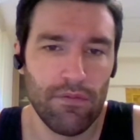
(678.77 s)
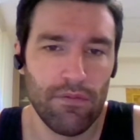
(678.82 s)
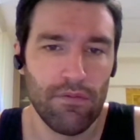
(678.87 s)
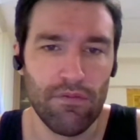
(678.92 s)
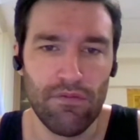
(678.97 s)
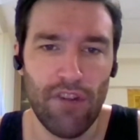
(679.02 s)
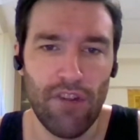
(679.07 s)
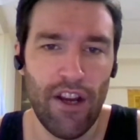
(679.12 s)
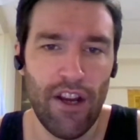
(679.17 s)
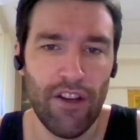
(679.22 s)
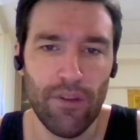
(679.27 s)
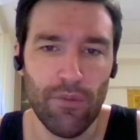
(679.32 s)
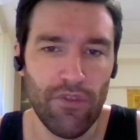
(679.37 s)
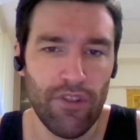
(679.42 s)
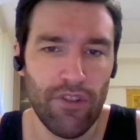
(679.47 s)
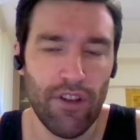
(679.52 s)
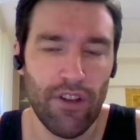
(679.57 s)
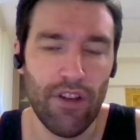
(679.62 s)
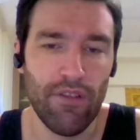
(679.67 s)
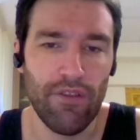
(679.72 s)
random
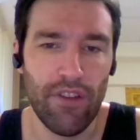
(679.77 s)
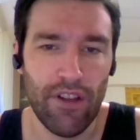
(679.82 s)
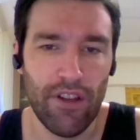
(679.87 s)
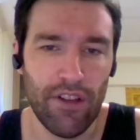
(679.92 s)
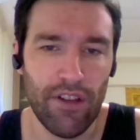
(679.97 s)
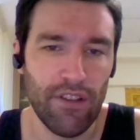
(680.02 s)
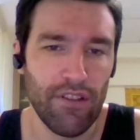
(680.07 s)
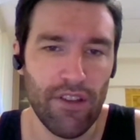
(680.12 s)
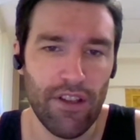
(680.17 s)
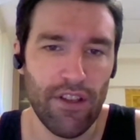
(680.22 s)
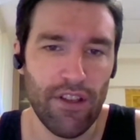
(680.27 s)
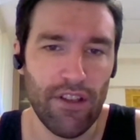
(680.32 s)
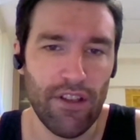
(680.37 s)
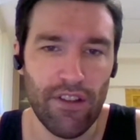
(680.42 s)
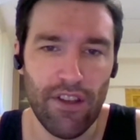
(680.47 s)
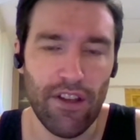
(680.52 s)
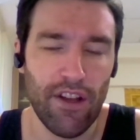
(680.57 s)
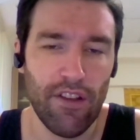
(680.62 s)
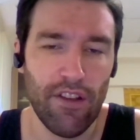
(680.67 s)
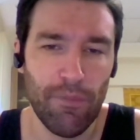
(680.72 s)
stuff. They
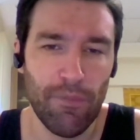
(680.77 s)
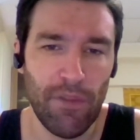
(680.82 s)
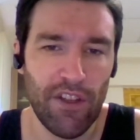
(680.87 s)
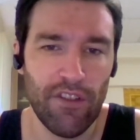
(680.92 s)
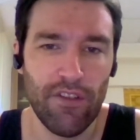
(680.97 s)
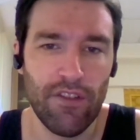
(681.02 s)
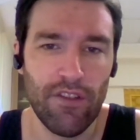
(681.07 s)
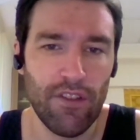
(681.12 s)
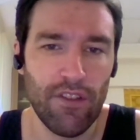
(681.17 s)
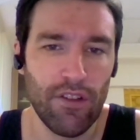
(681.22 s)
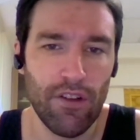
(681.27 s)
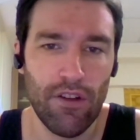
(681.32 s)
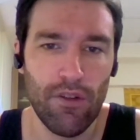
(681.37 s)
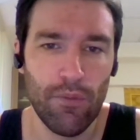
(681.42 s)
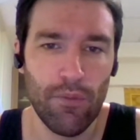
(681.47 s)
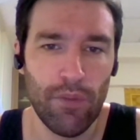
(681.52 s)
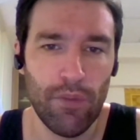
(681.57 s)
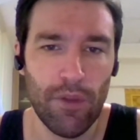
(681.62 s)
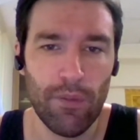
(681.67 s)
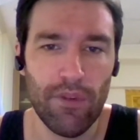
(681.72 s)
got places to go
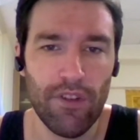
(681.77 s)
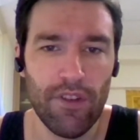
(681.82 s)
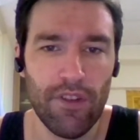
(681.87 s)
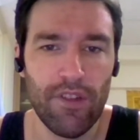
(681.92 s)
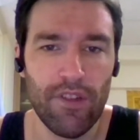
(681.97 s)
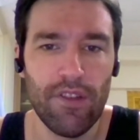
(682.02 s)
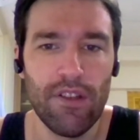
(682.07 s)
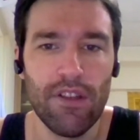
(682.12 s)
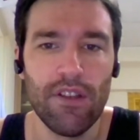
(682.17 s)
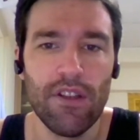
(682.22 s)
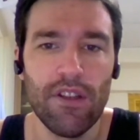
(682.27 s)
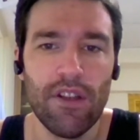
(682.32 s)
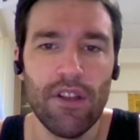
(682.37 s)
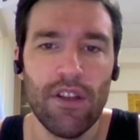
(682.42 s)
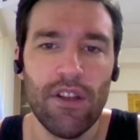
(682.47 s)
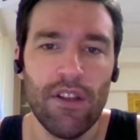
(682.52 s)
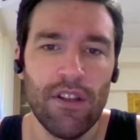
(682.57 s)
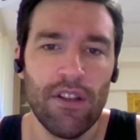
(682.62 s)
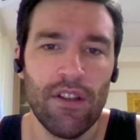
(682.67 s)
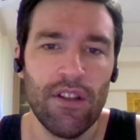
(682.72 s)
and people to see.
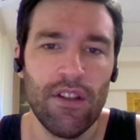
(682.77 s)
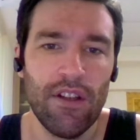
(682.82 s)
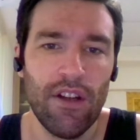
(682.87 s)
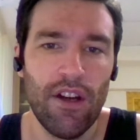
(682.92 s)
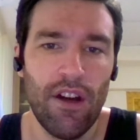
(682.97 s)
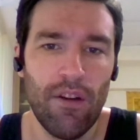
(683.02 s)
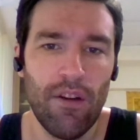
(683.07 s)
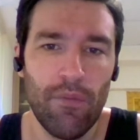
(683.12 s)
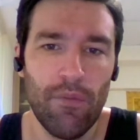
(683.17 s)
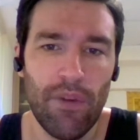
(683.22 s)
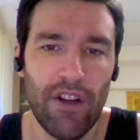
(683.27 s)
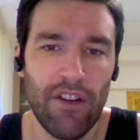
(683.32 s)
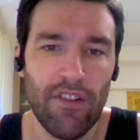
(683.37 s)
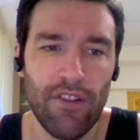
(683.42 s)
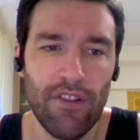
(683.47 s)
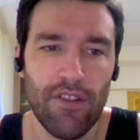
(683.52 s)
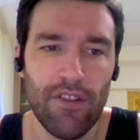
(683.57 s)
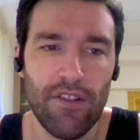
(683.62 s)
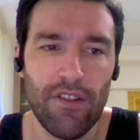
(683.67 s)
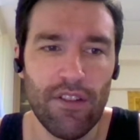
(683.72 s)
But I
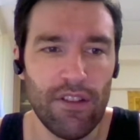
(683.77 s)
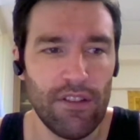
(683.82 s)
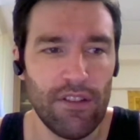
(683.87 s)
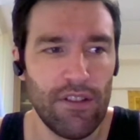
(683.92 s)
just